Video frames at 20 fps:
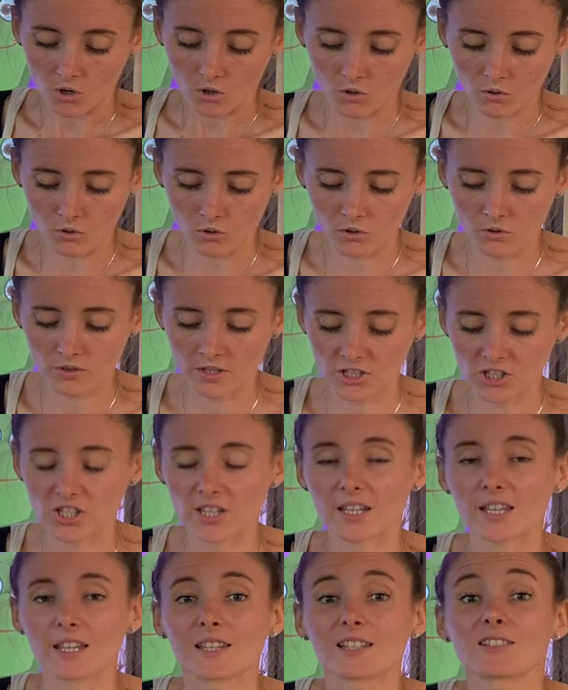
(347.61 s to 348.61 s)
All the
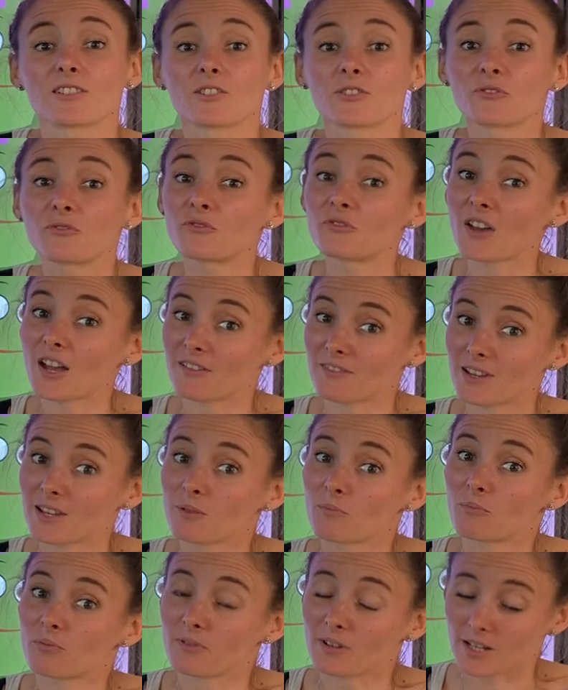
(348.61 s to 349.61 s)
jiggies looked very
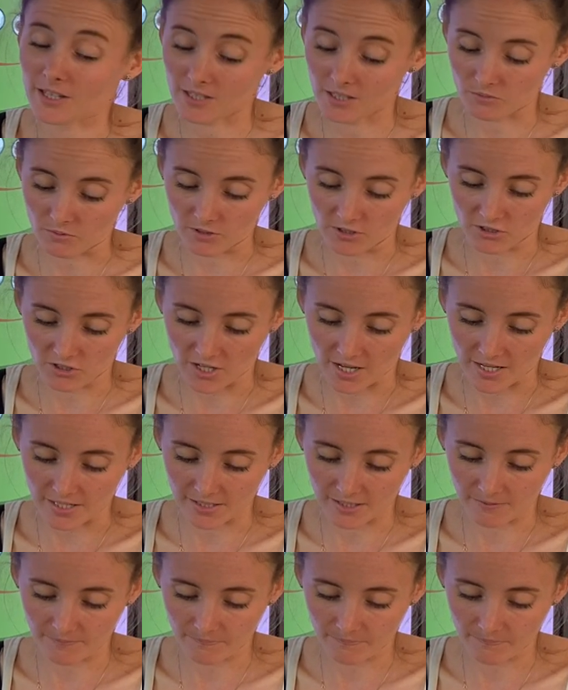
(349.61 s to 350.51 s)
impressed with Jez.